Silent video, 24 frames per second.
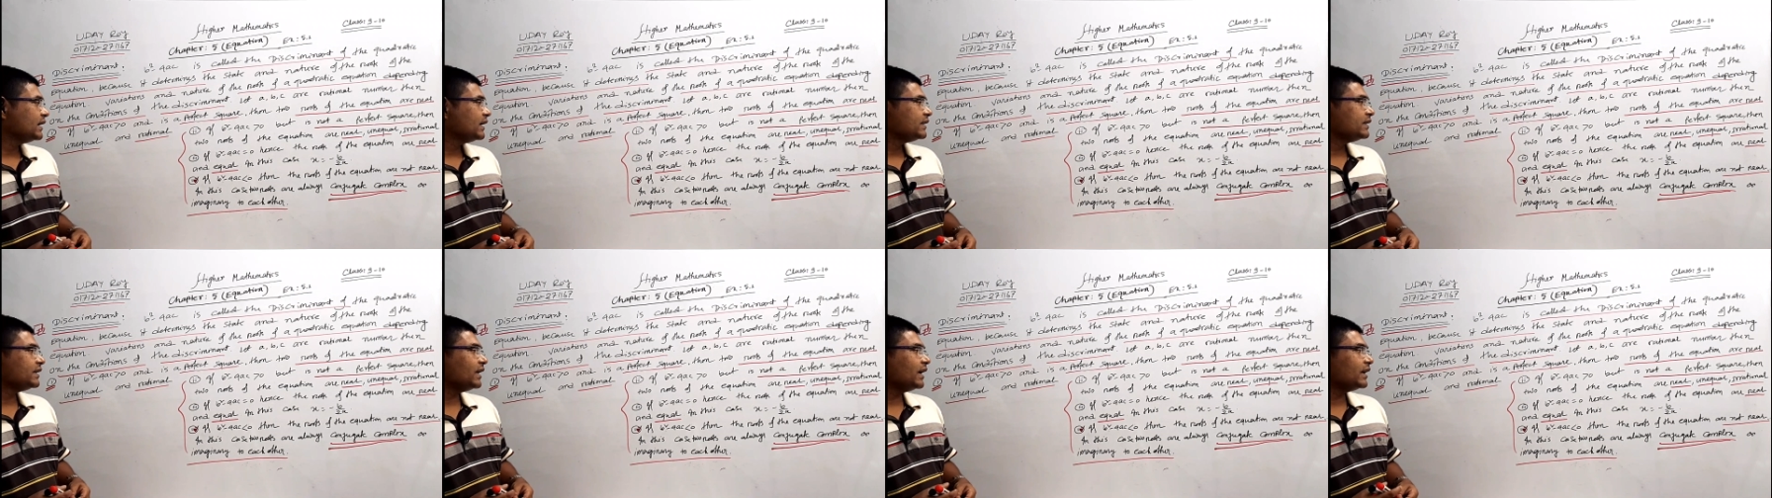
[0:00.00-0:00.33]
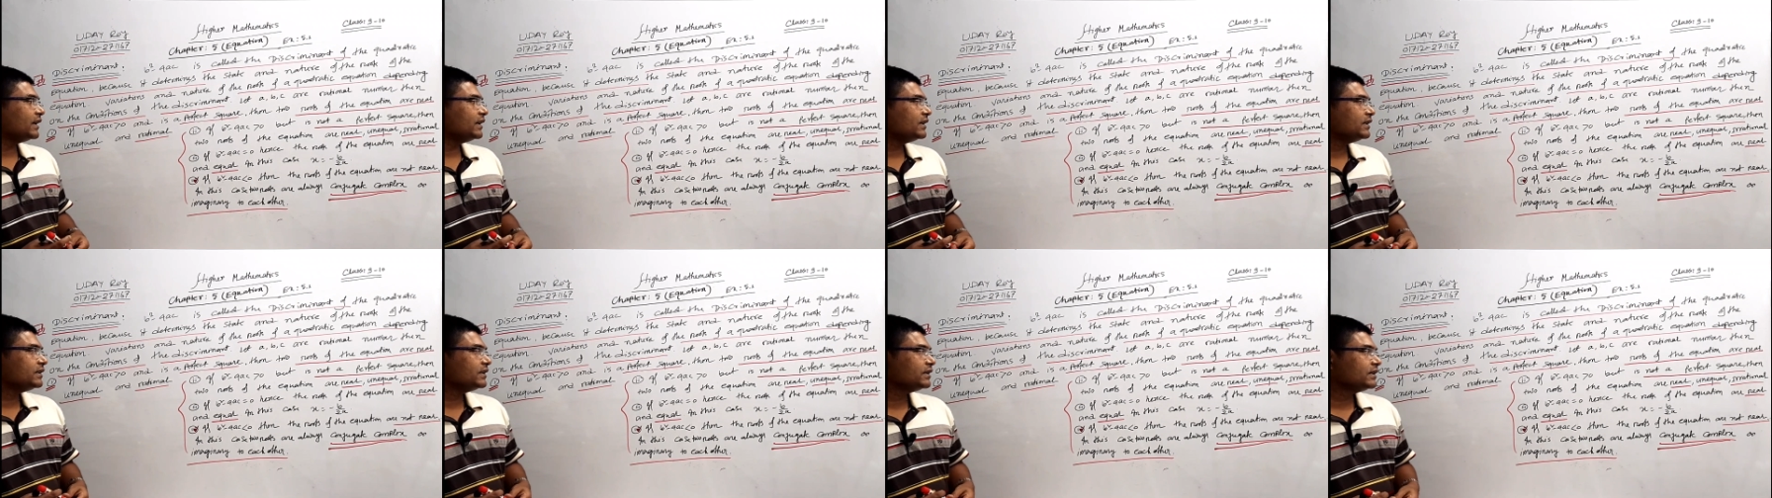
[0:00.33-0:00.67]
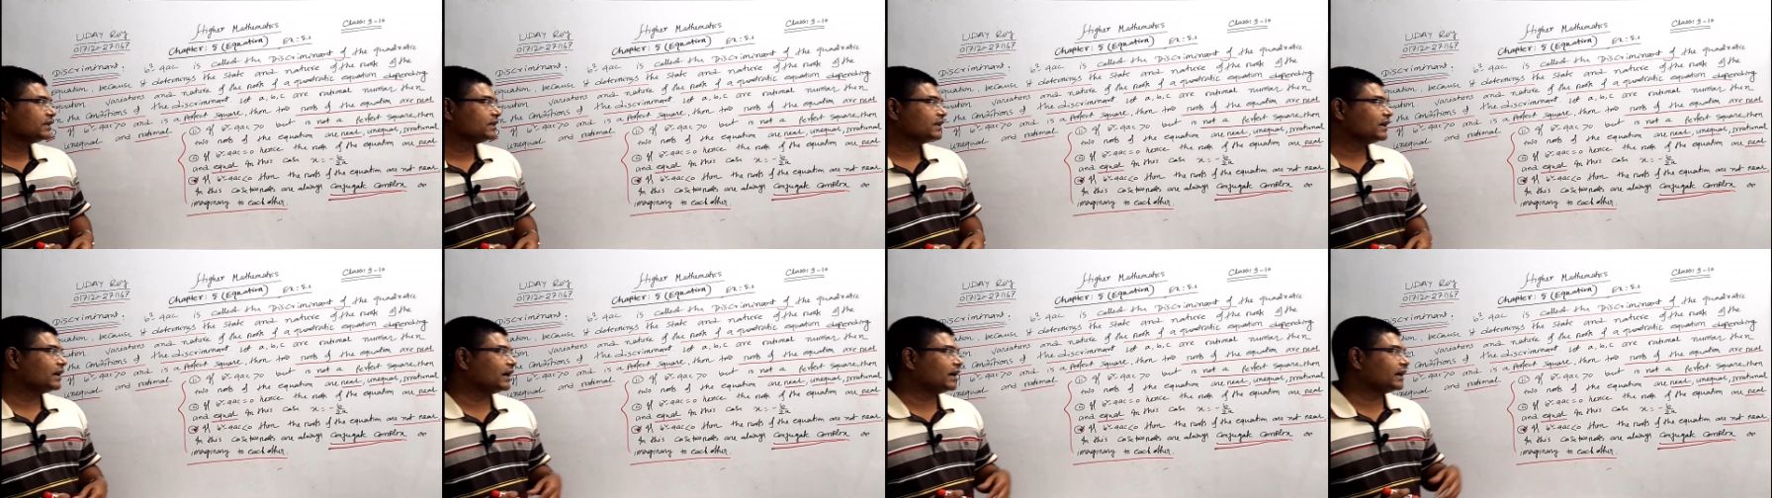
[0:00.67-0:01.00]
then
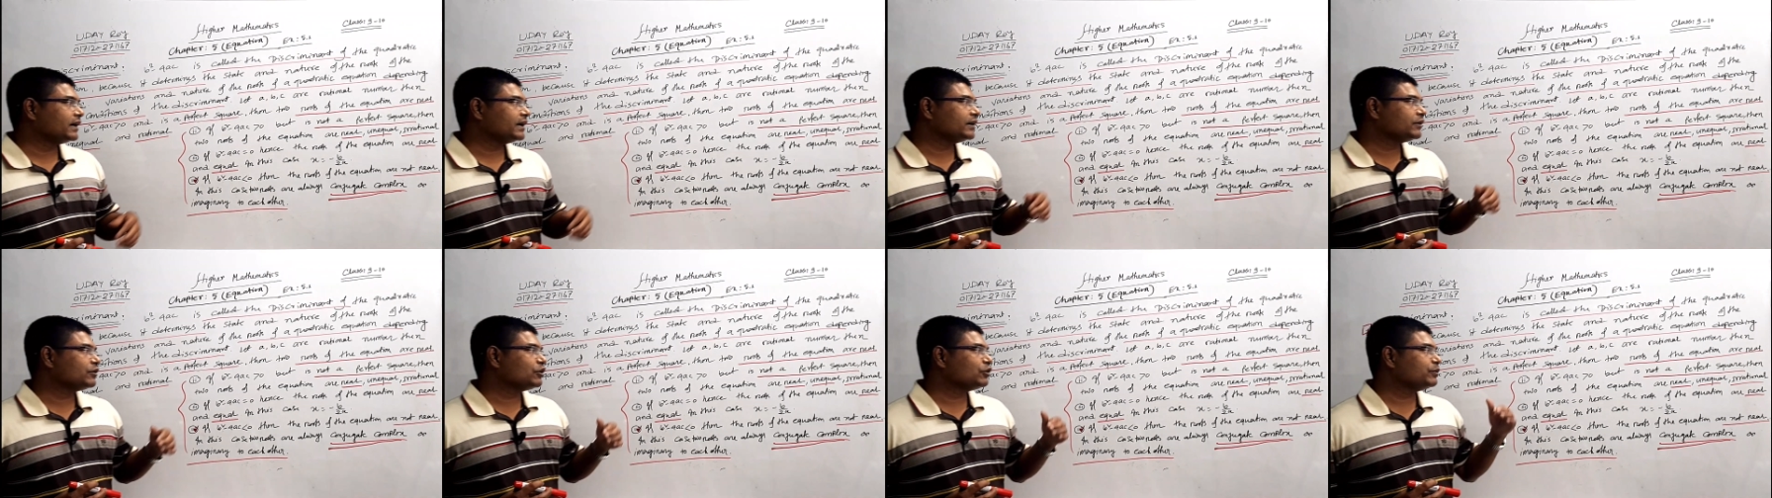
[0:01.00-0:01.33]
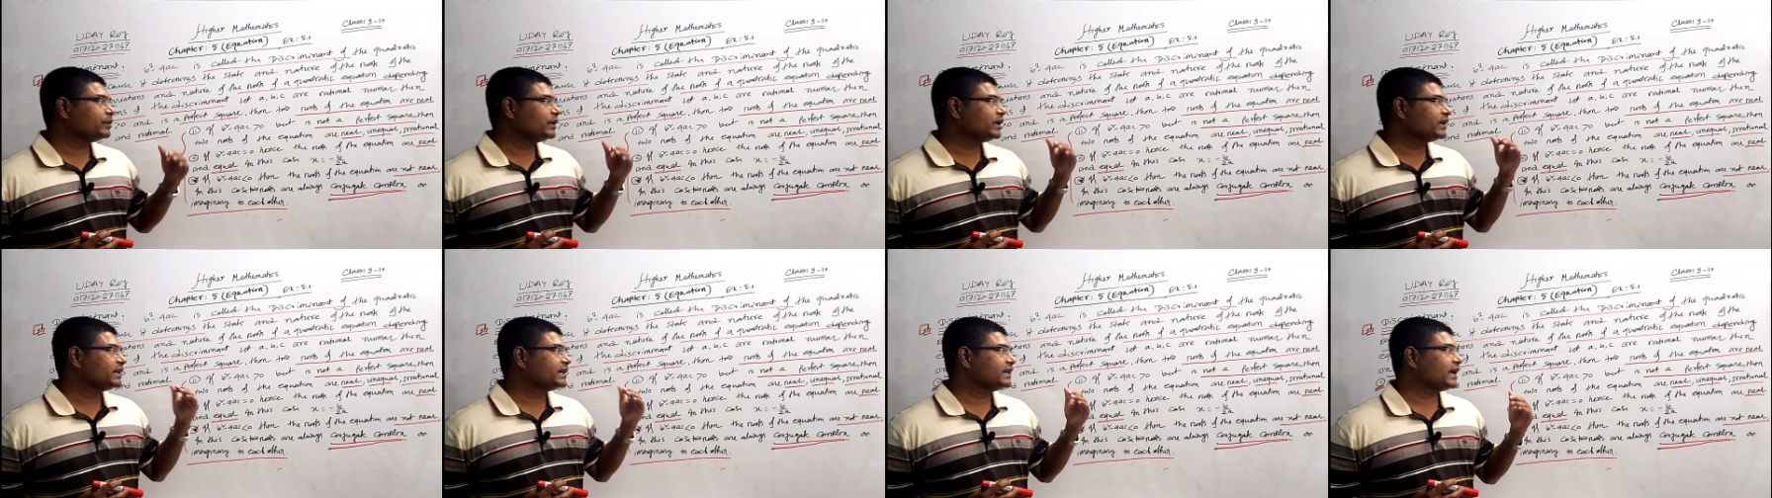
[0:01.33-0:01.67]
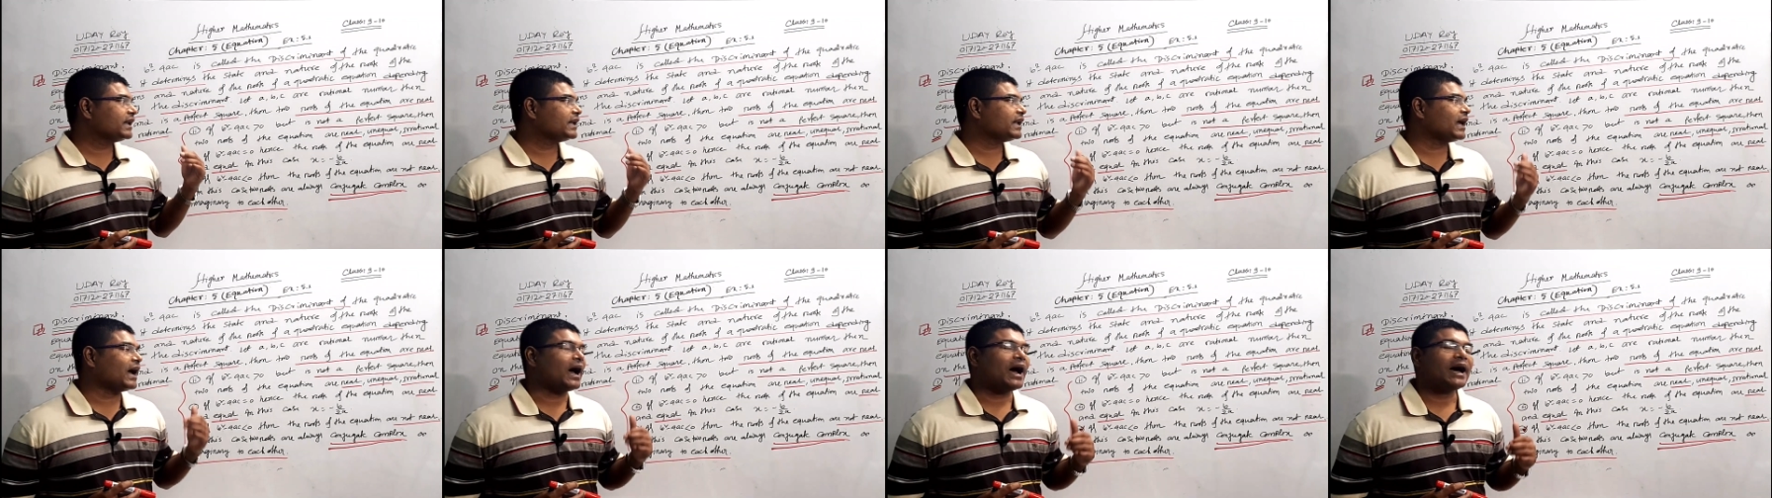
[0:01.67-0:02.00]
it will be
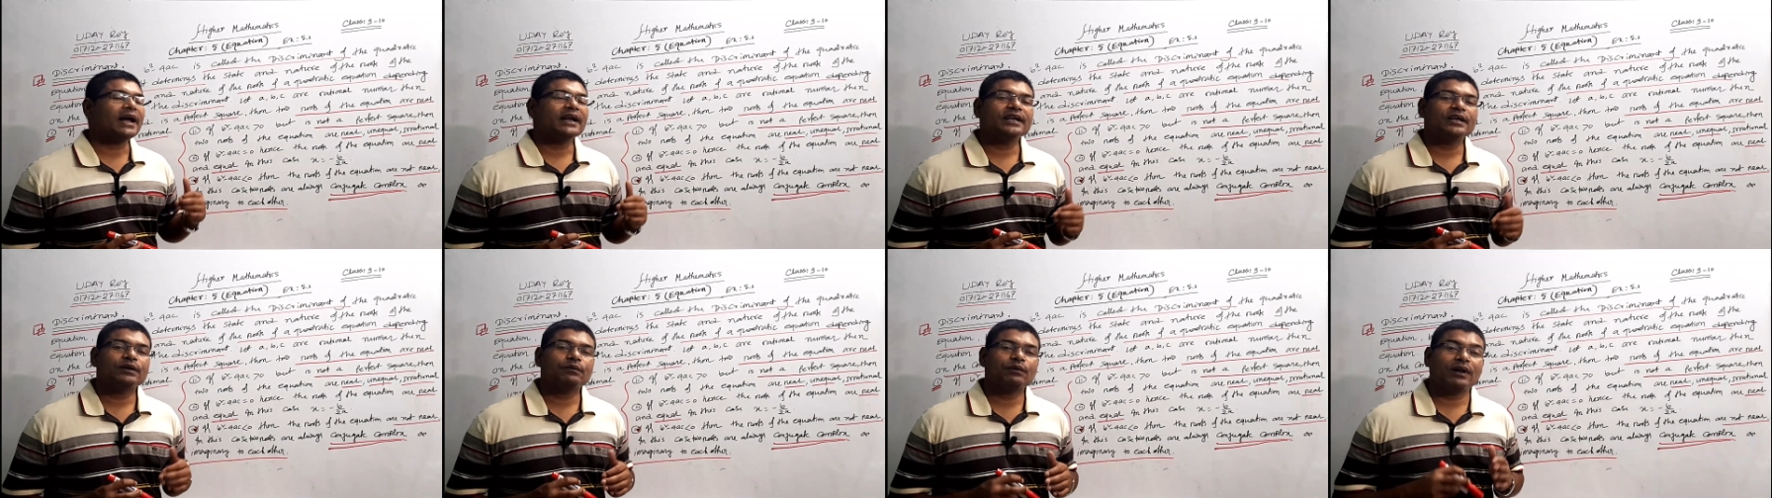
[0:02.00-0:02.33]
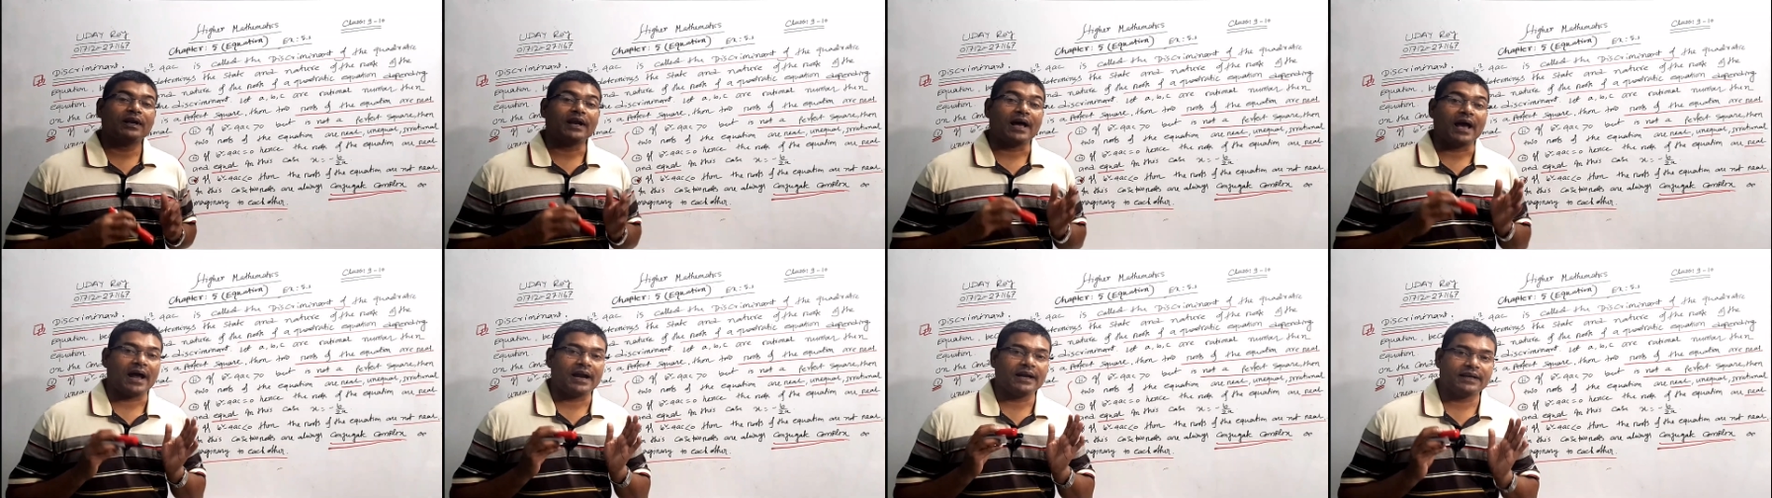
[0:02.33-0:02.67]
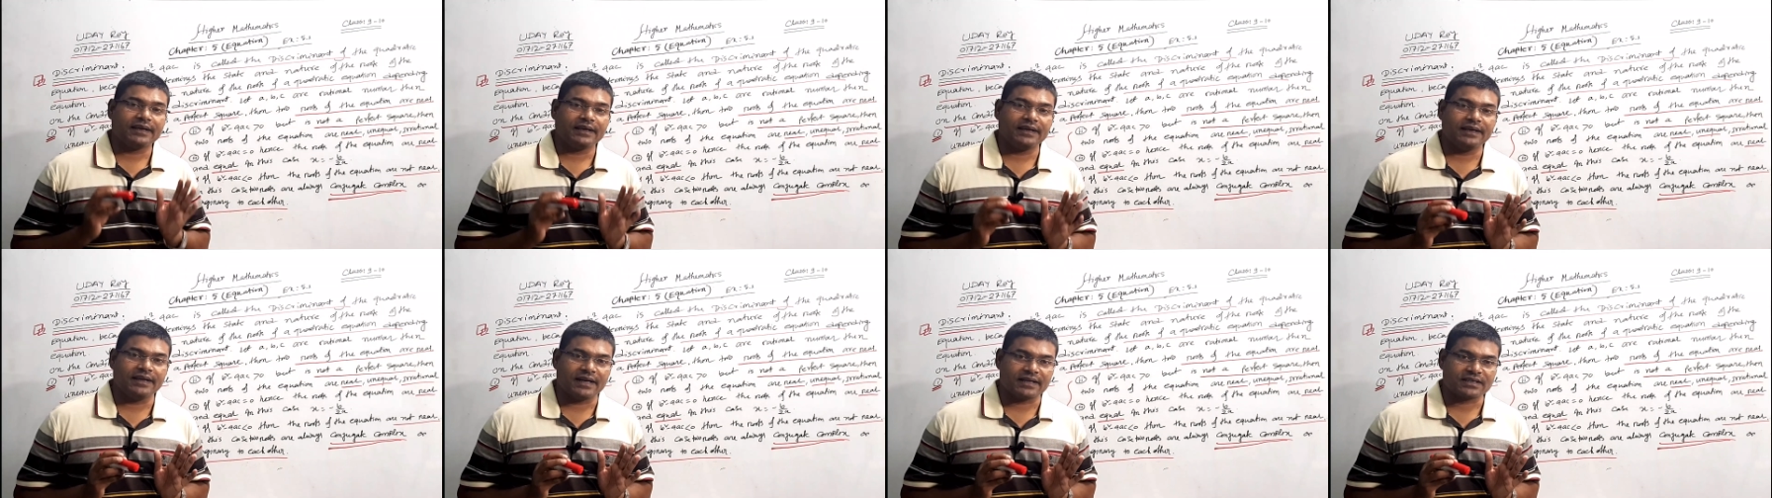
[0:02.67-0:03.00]
real, unequal and
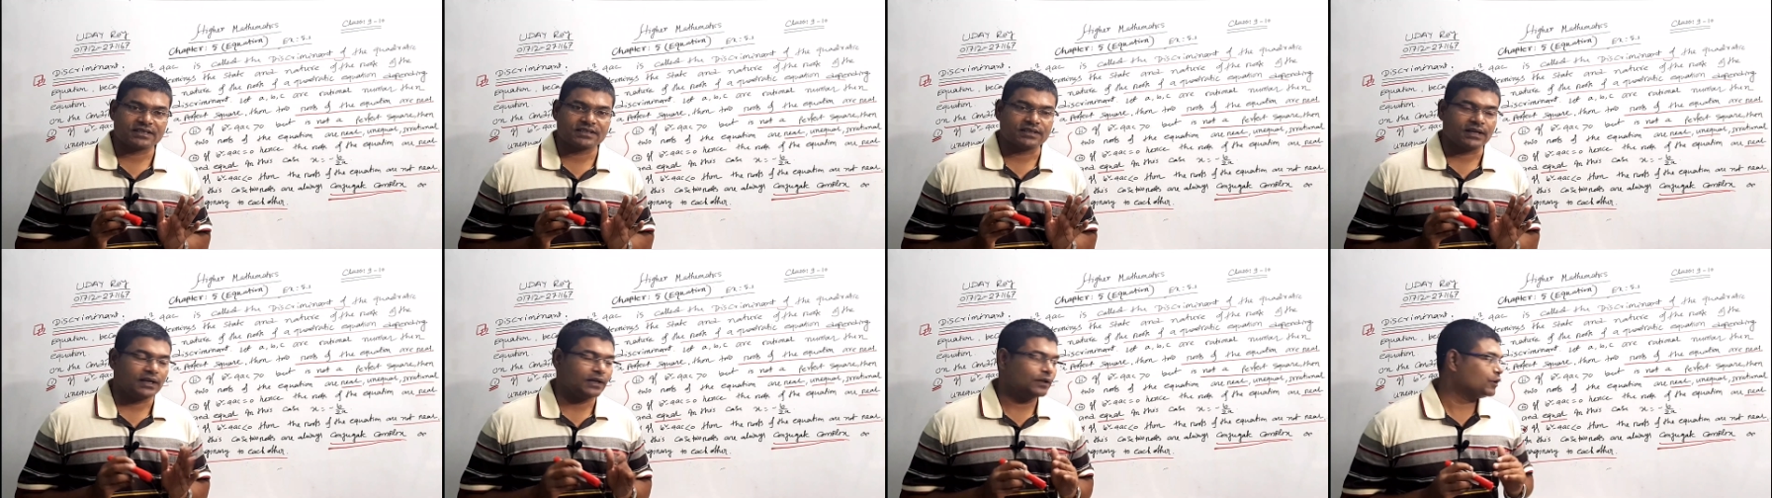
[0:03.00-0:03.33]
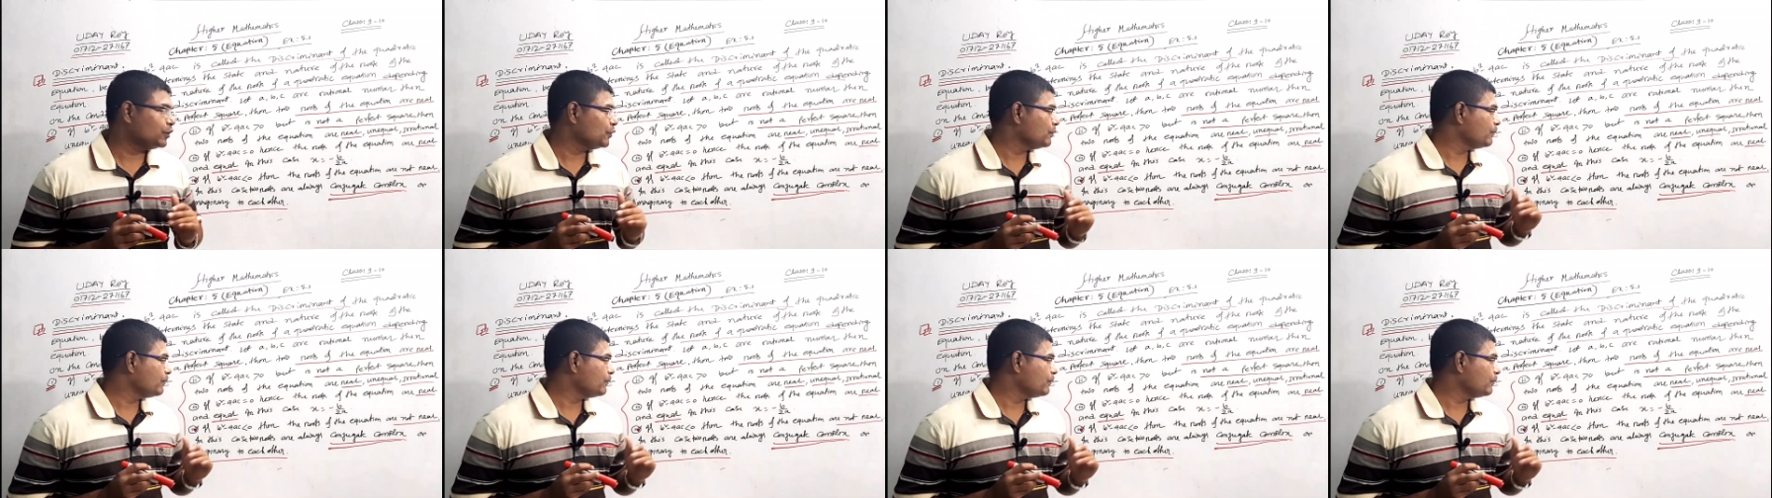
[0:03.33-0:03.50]
irrational.